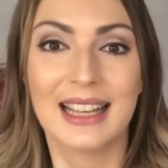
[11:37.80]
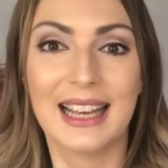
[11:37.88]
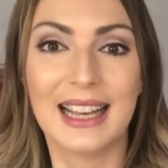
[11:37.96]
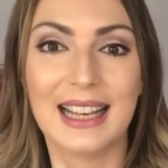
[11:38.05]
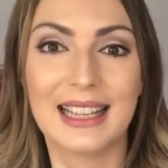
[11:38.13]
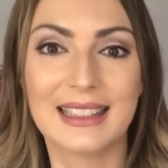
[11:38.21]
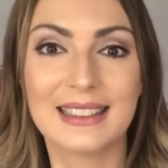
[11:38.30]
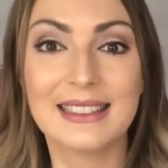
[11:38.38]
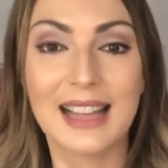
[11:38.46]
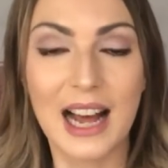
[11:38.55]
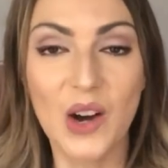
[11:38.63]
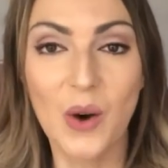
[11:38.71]
And
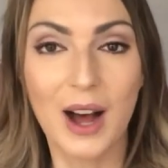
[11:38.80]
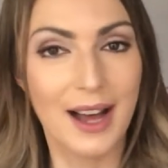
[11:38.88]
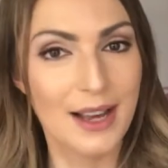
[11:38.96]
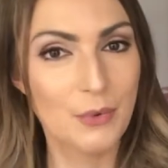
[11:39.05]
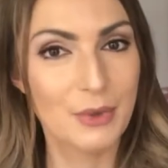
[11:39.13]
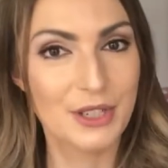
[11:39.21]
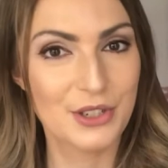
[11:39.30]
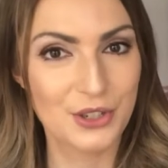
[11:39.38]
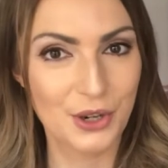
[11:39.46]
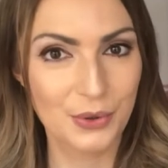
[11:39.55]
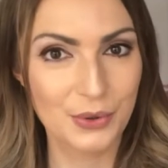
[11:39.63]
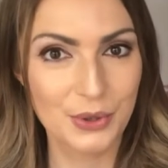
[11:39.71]
now I will
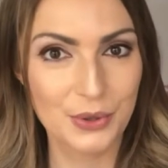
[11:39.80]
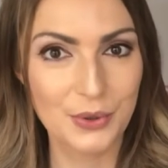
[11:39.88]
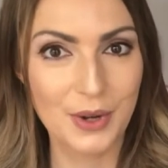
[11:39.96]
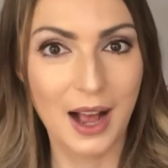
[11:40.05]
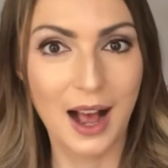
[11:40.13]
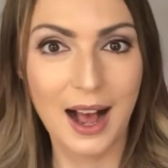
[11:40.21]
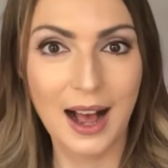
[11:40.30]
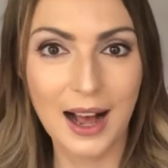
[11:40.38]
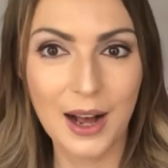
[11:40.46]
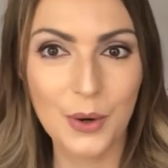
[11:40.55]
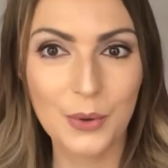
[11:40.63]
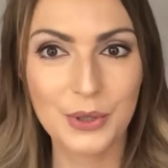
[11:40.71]
show you
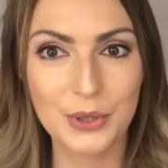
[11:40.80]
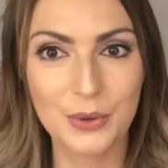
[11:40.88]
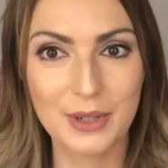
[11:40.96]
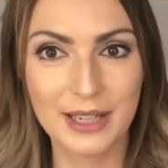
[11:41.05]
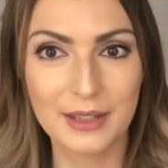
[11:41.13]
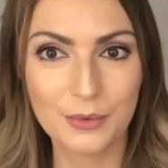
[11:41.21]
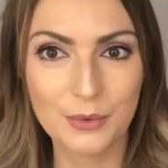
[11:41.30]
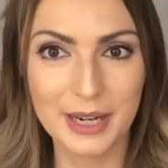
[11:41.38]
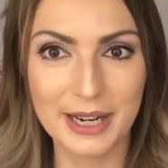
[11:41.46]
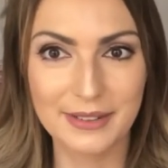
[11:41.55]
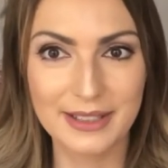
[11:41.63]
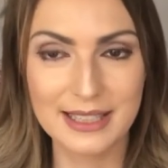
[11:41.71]
how you can
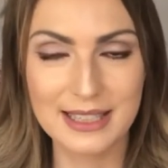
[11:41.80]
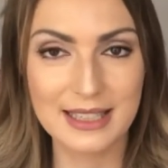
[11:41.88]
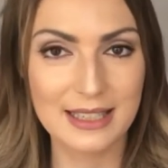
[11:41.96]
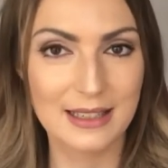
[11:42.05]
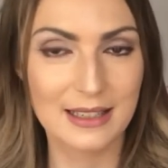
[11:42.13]
wear it